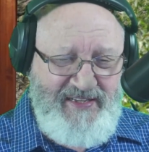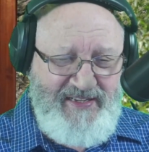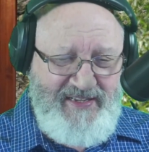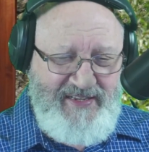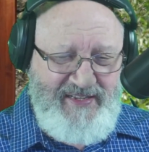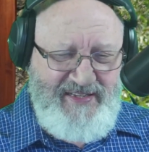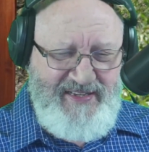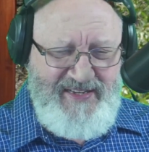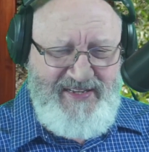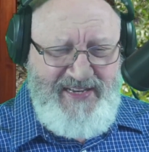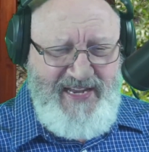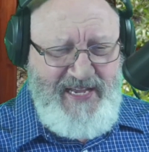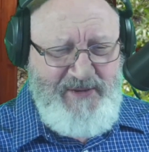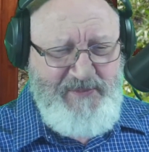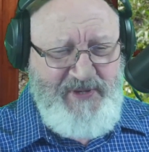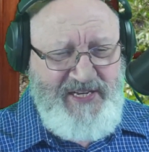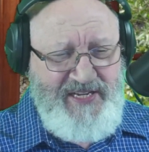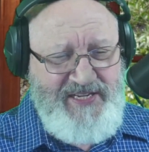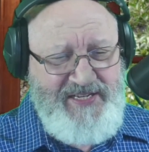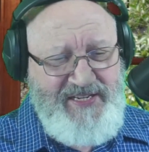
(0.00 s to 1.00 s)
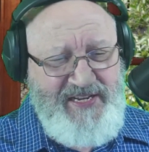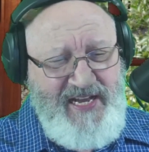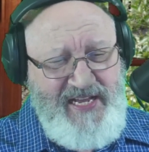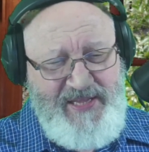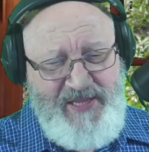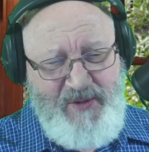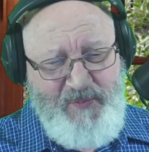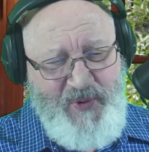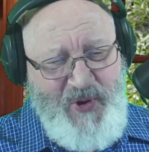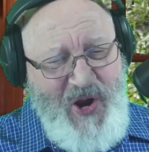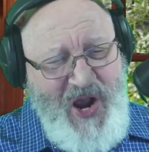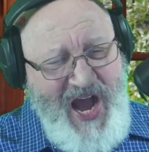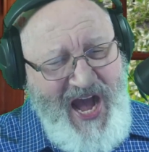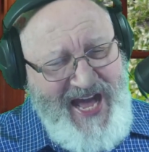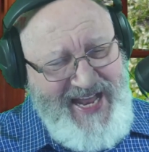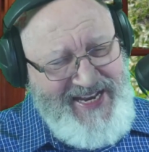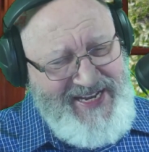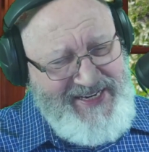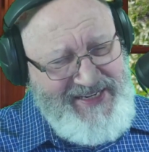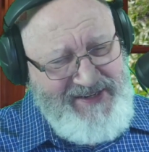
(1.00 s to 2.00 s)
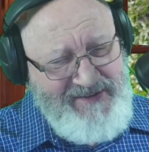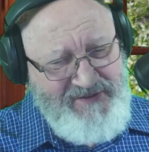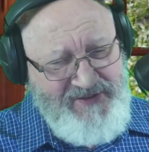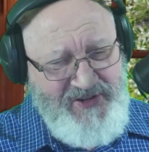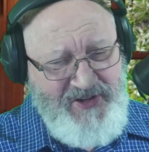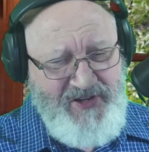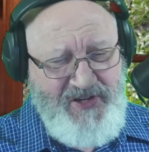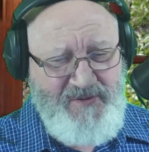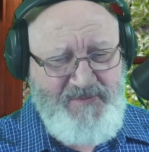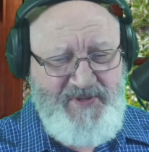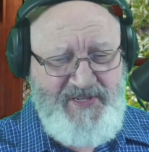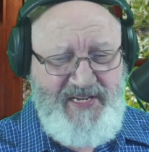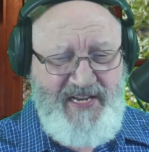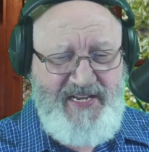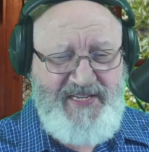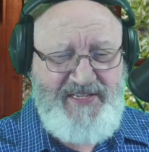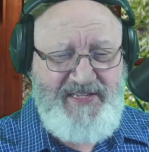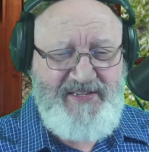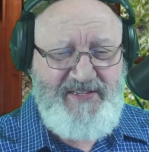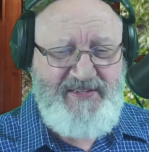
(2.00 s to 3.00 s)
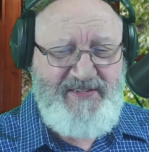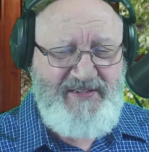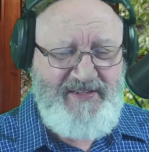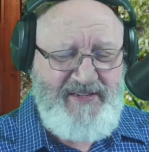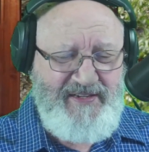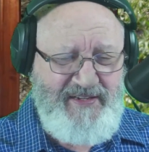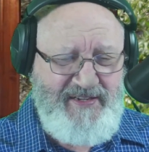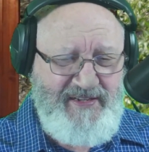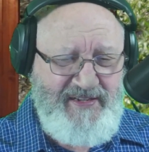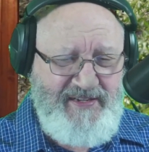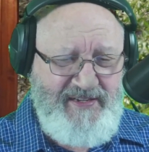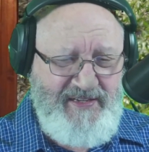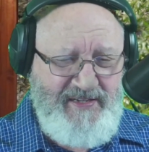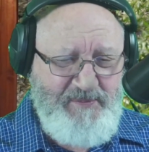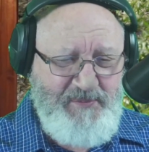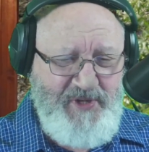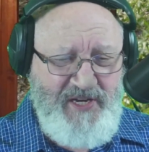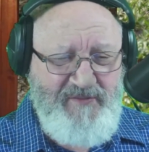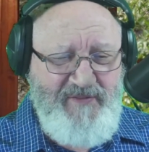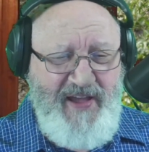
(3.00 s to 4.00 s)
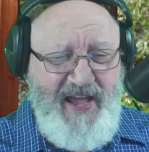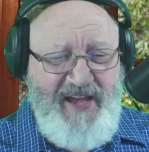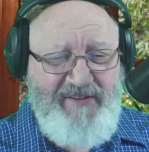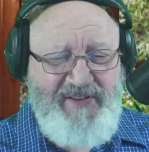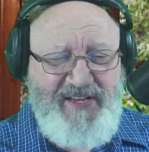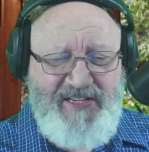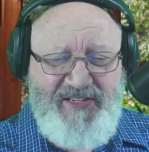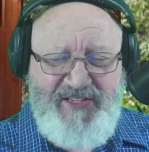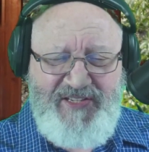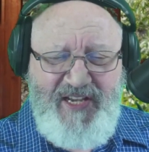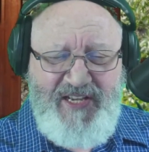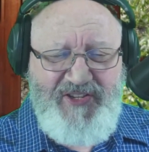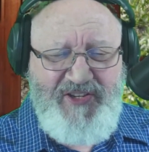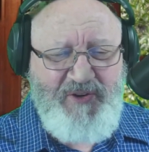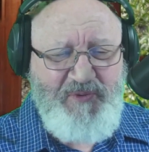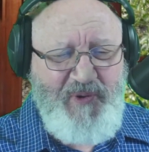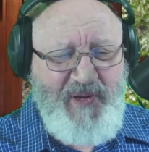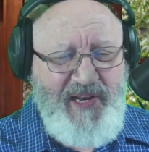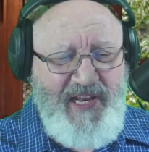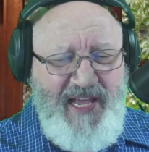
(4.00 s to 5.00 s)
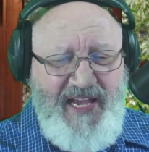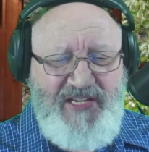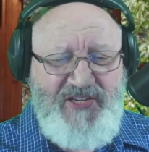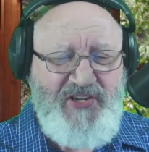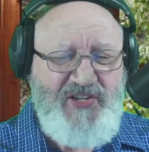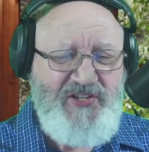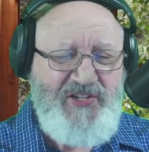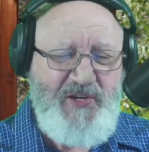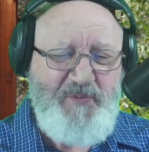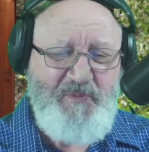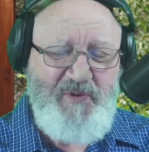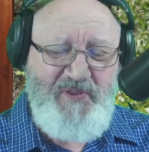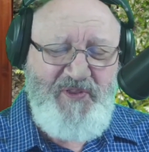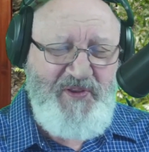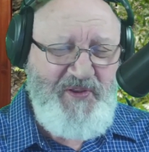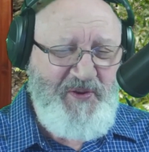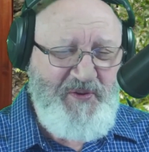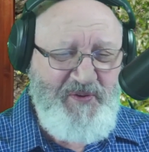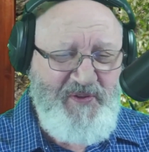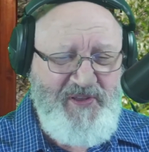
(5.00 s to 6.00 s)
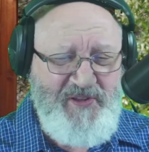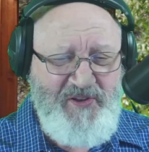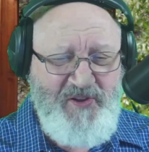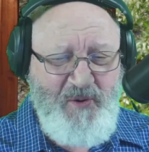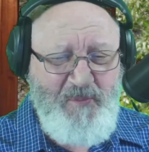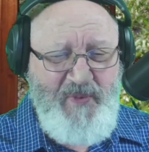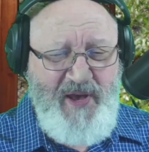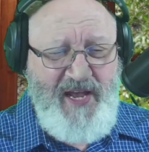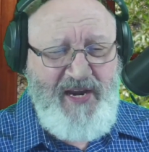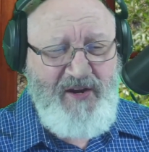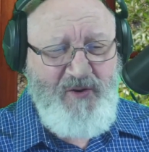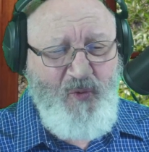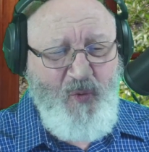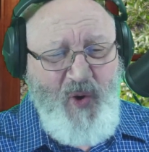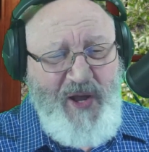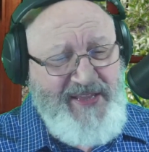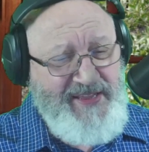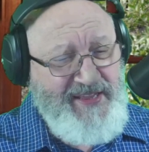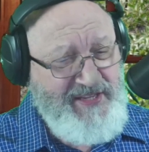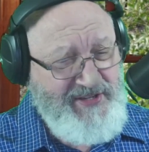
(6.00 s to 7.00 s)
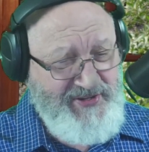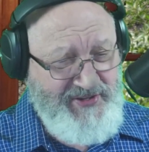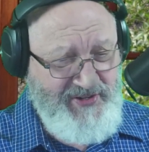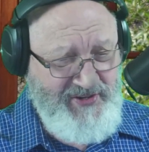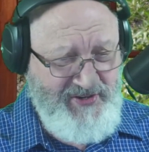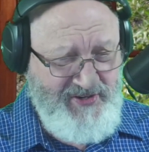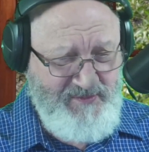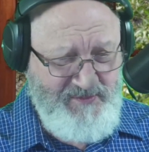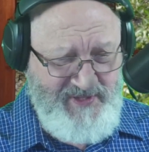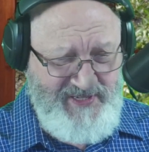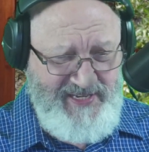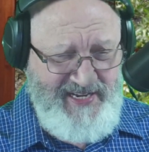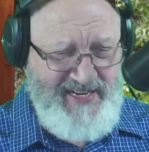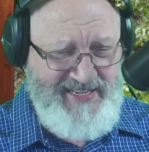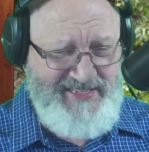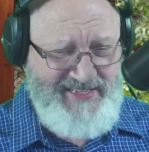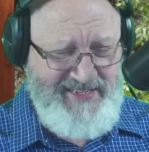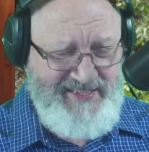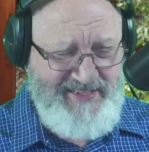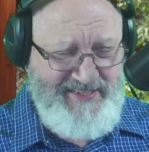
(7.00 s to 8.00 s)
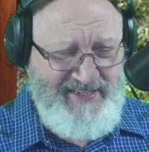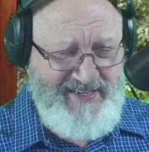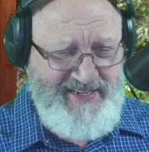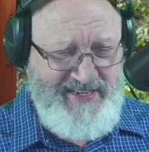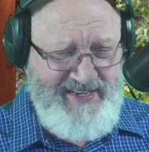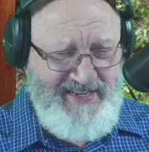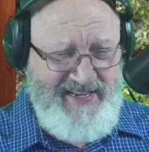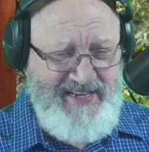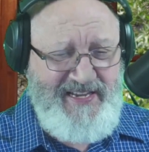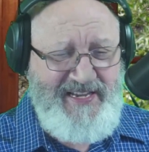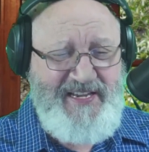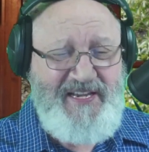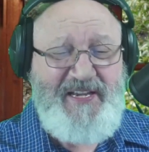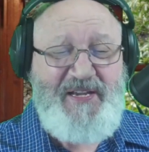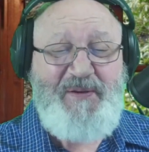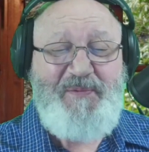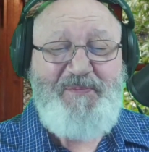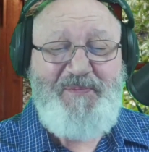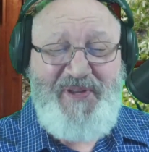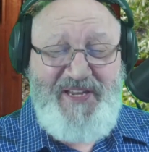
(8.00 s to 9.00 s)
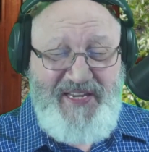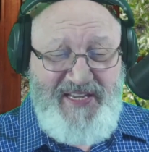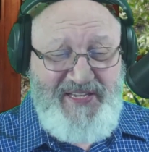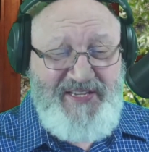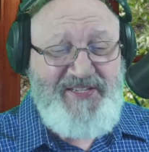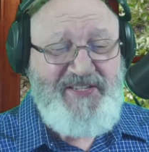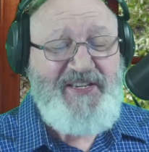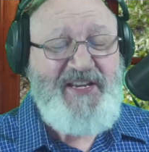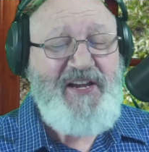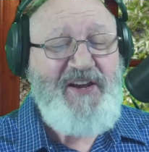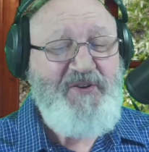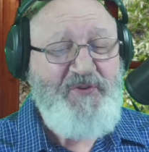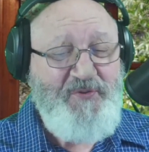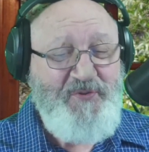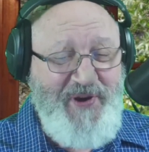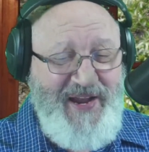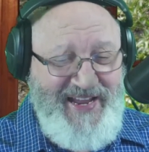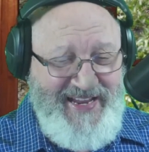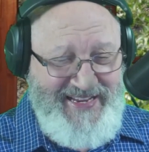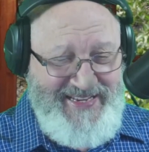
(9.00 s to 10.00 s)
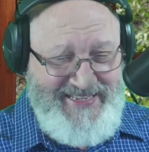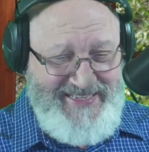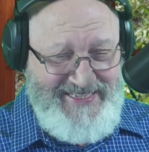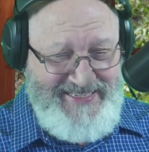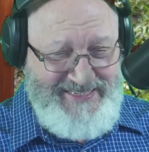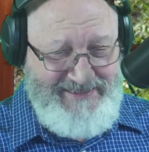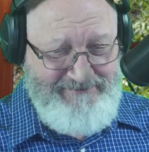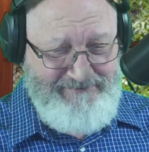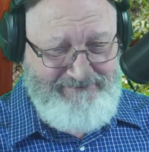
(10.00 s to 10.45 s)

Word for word: Contentment is not the product of circumstances, but of having such a relationship with you that no matter what the circumstances, peace reigns.